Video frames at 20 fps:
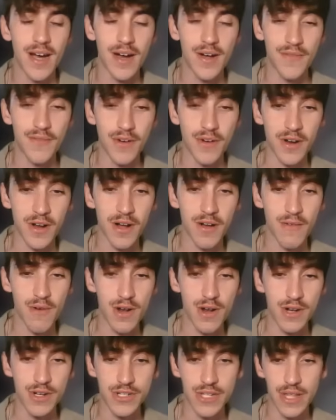for
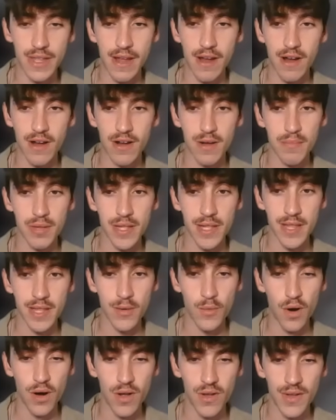coverage, then they are completely
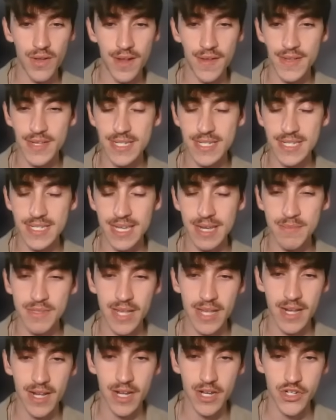walled, and this seems
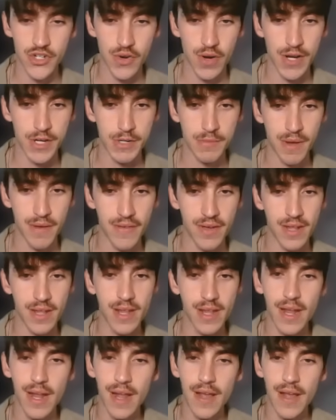like a strange pivot.